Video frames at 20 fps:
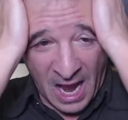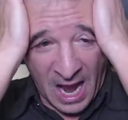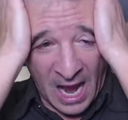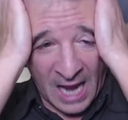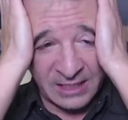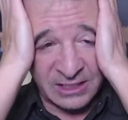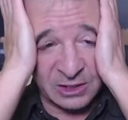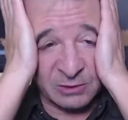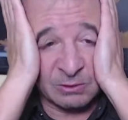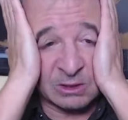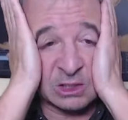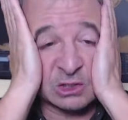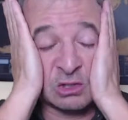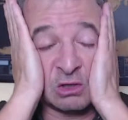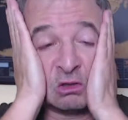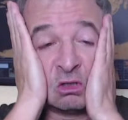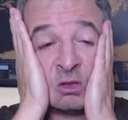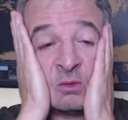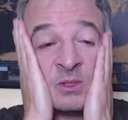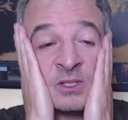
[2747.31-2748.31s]
I just want to
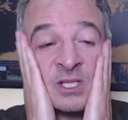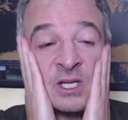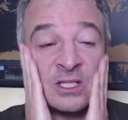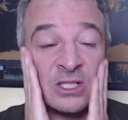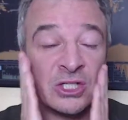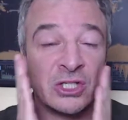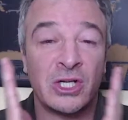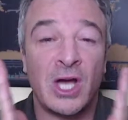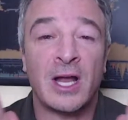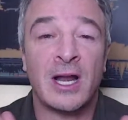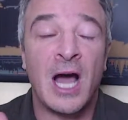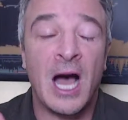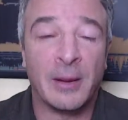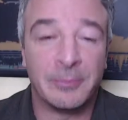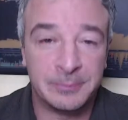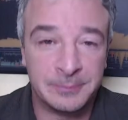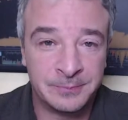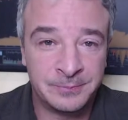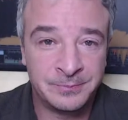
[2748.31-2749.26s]
turn to him and say, shut up.